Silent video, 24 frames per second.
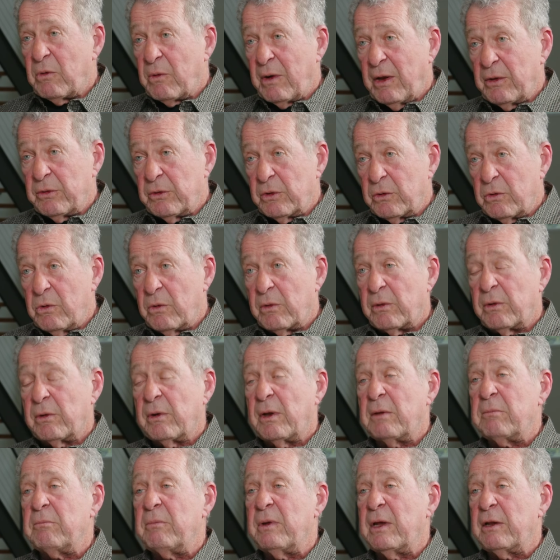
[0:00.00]
around the corner
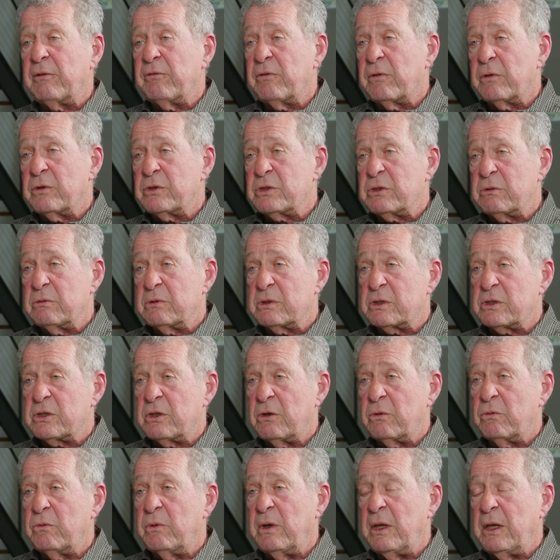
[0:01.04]
on Bedford. She was
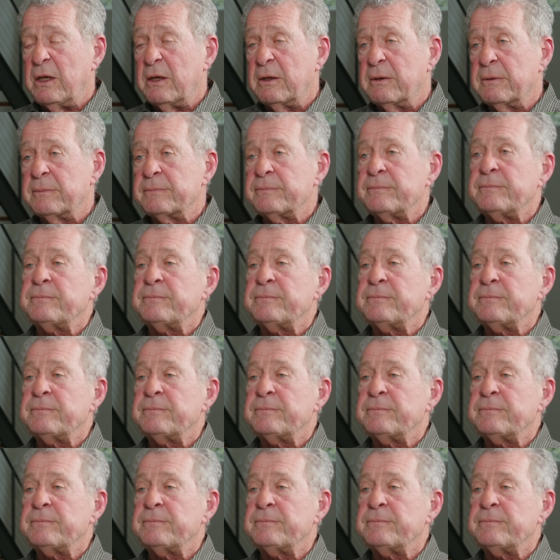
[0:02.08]
so weak.